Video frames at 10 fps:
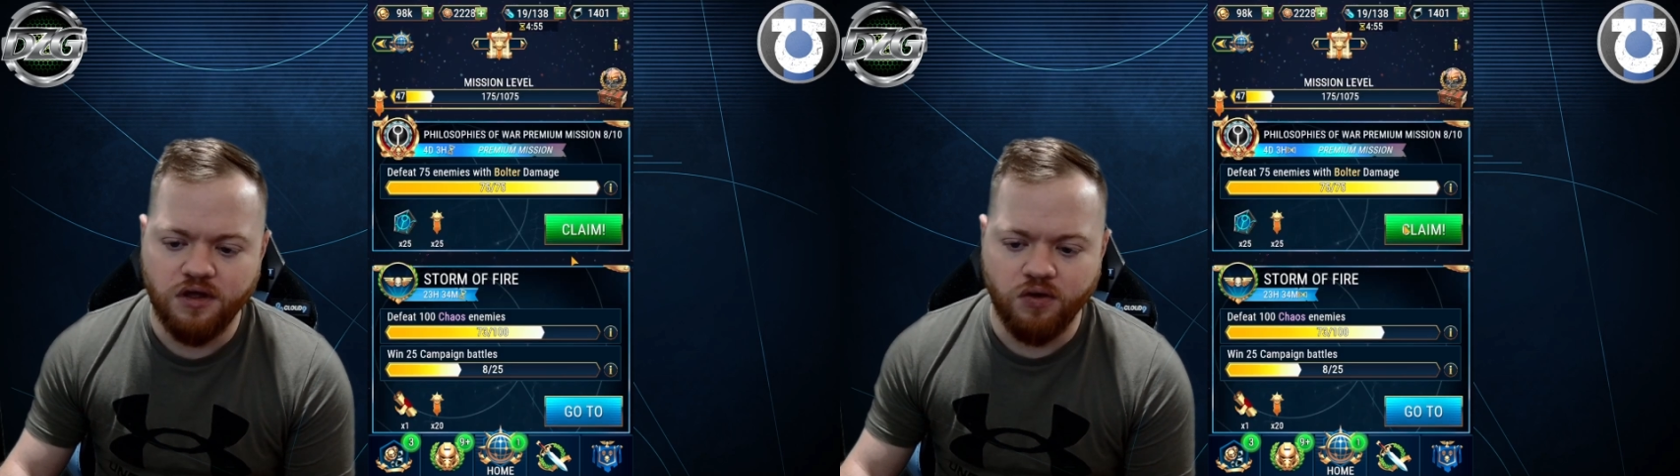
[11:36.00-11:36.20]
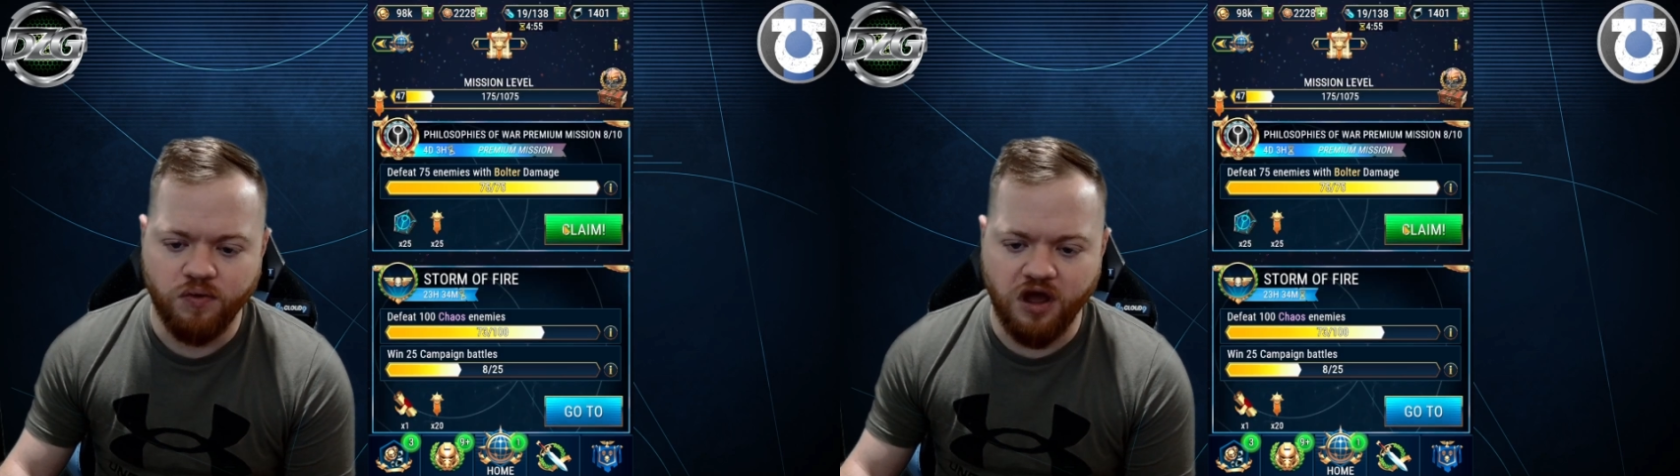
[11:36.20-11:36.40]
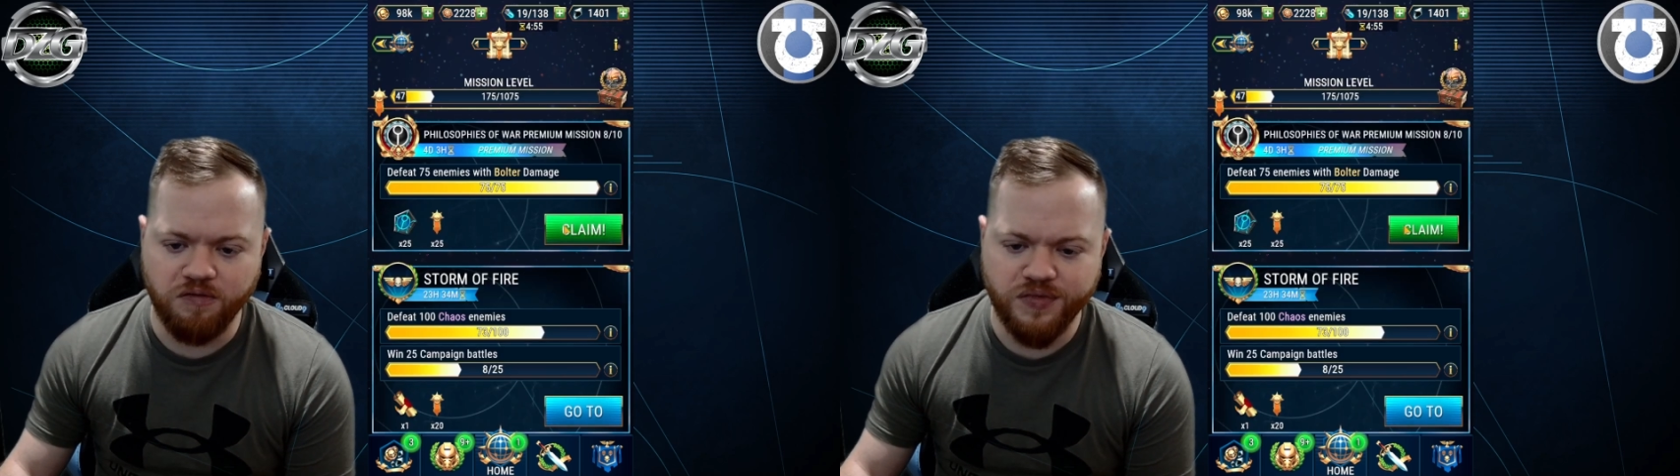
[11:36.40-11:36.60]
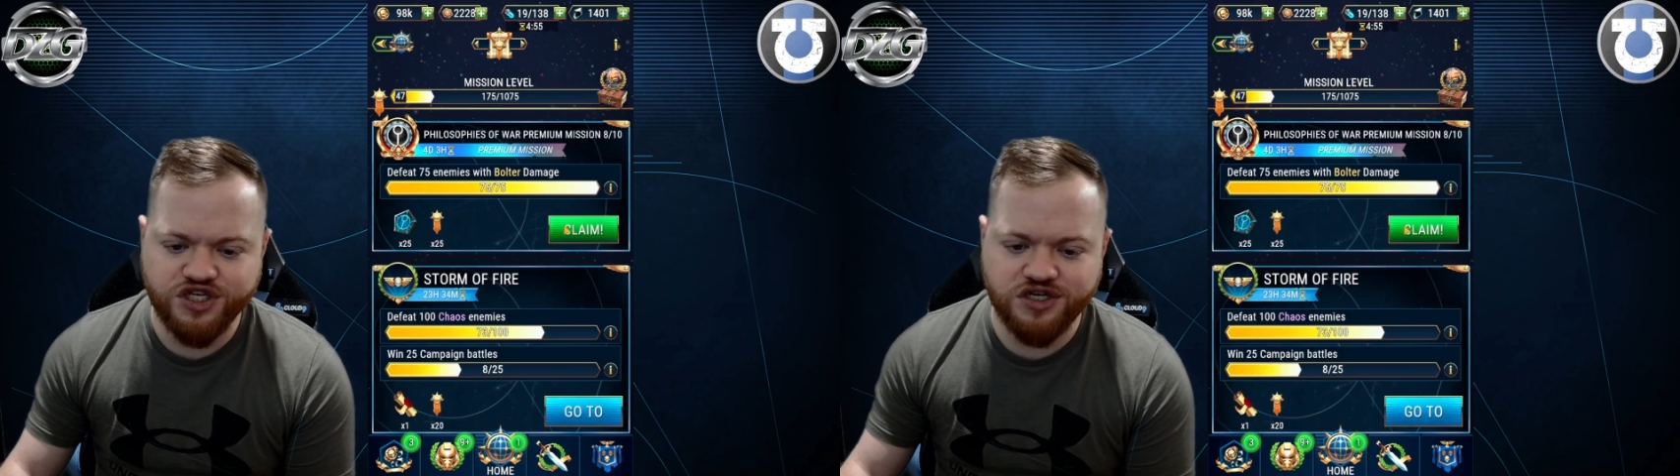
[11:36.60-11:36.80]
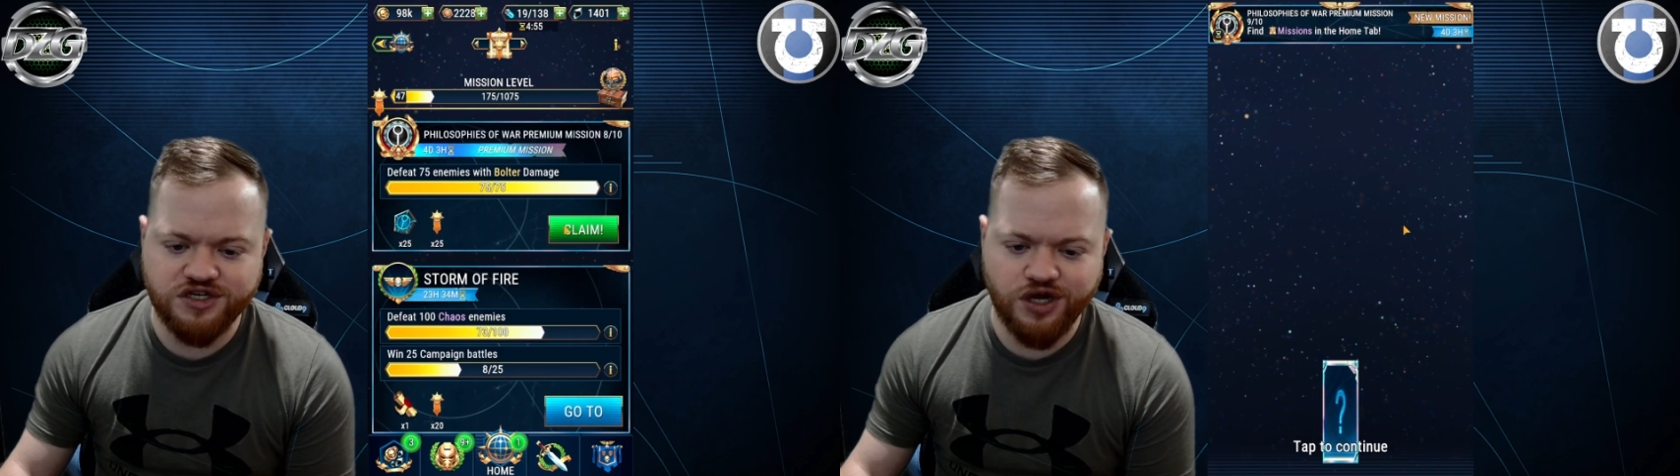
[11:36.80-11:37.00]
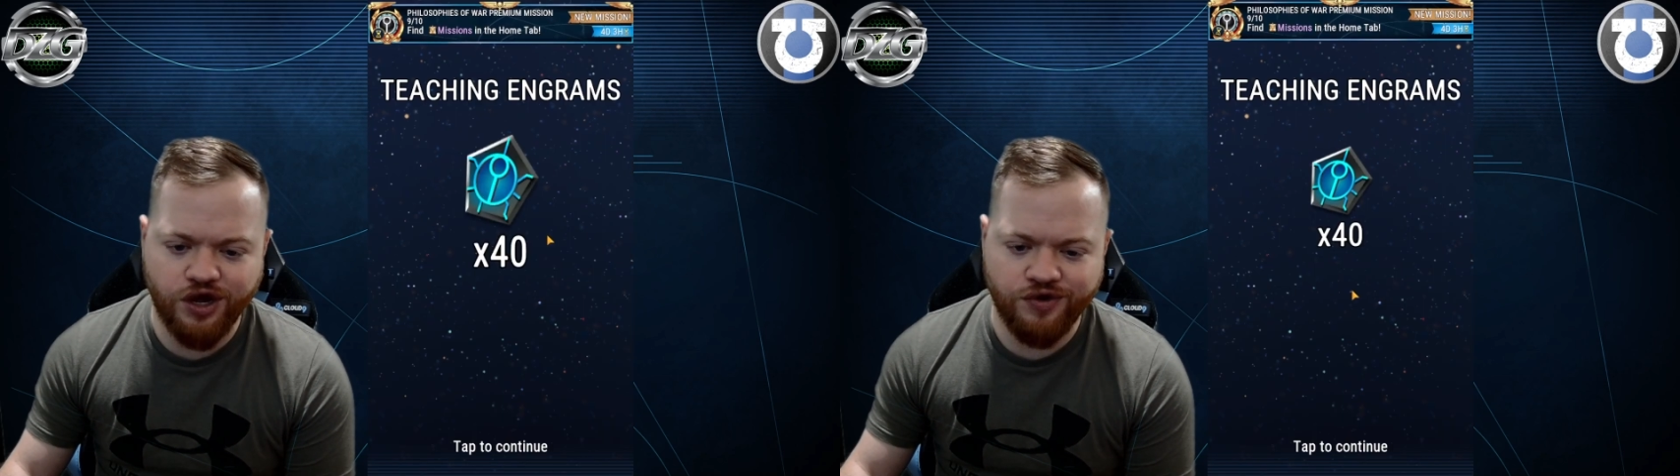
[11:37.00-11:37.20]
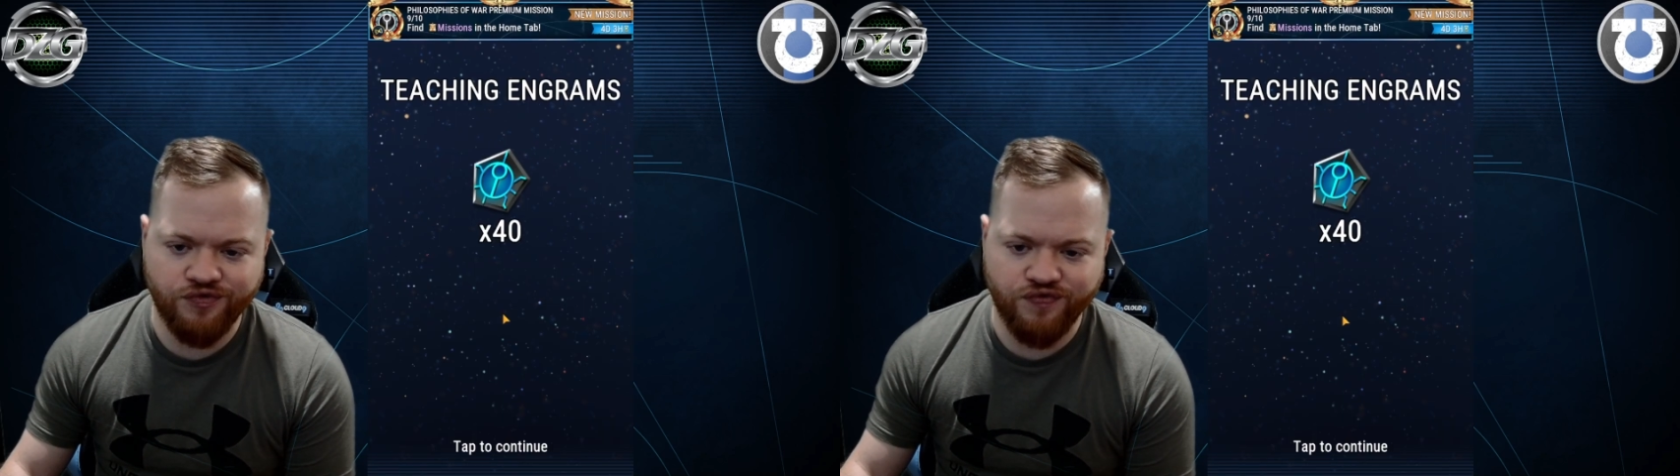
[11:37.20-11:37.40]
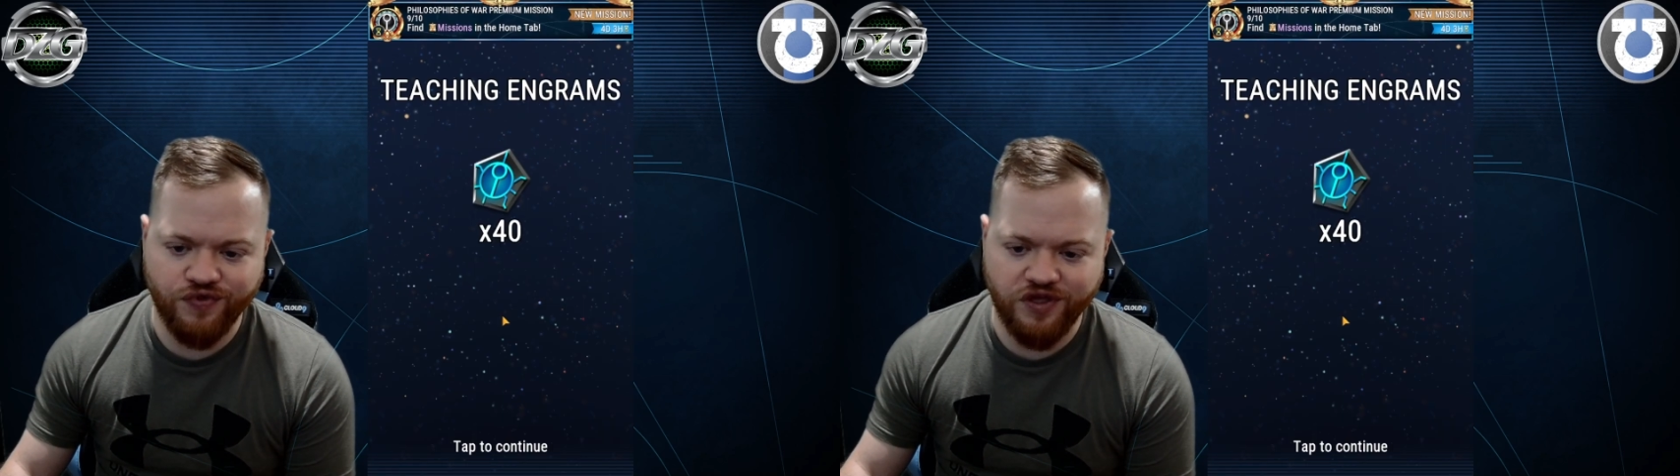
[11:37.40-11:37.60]
We got a mission done
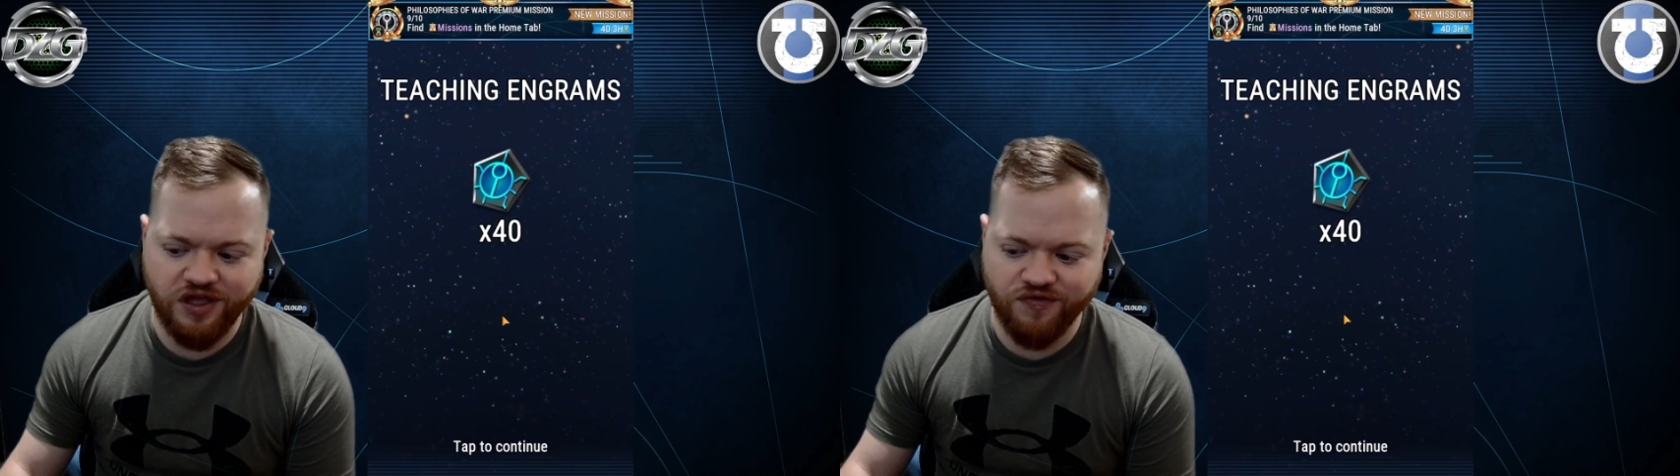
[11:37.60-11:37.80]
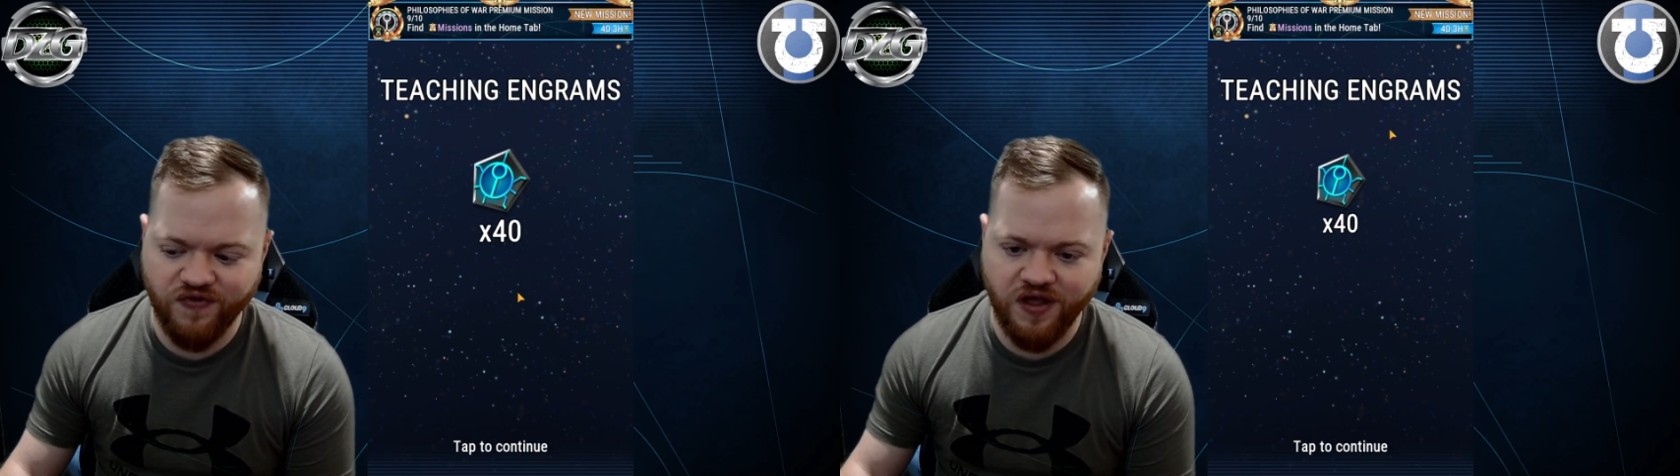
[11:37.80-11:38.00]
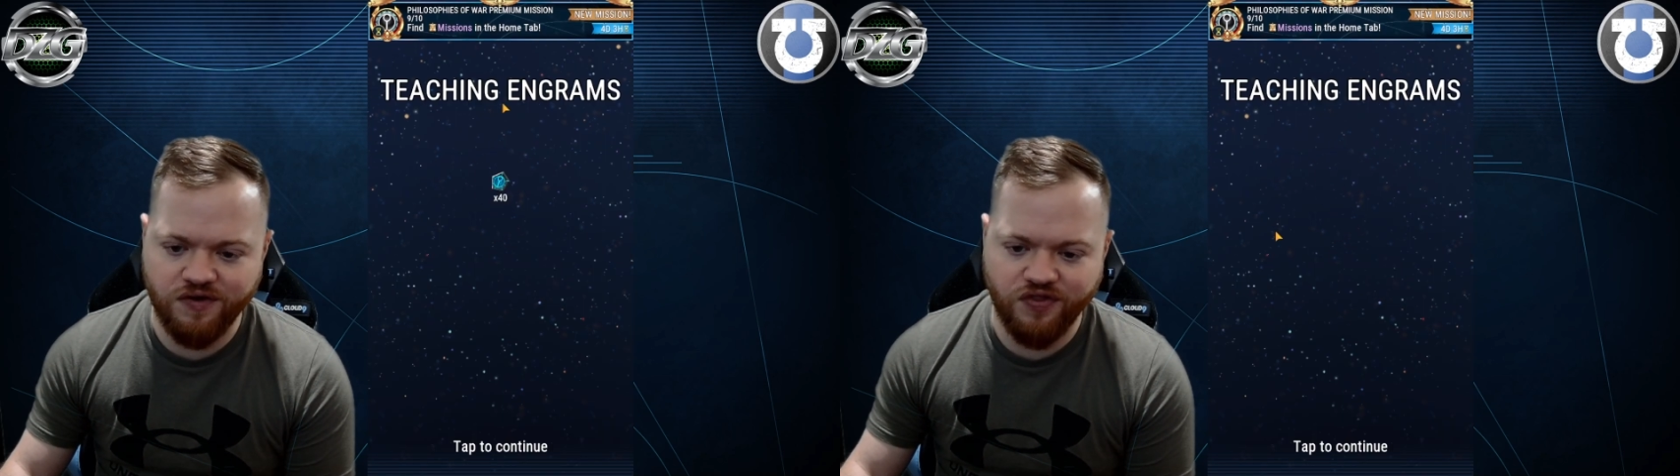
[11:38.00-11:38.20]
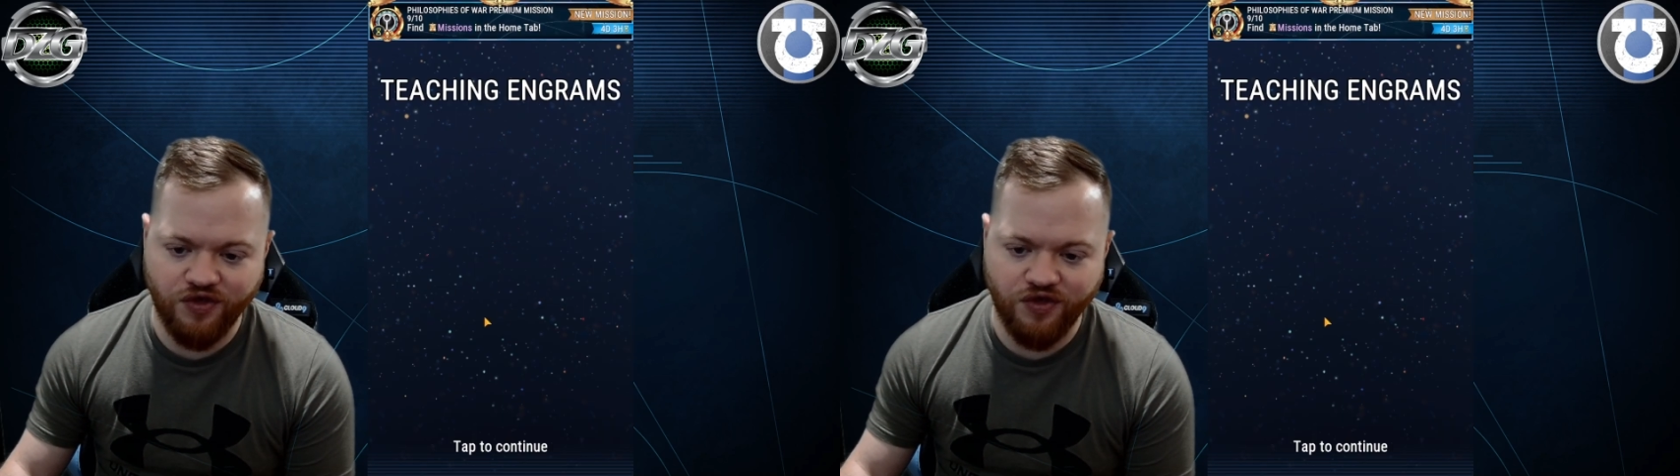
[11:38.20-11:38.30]
for the event.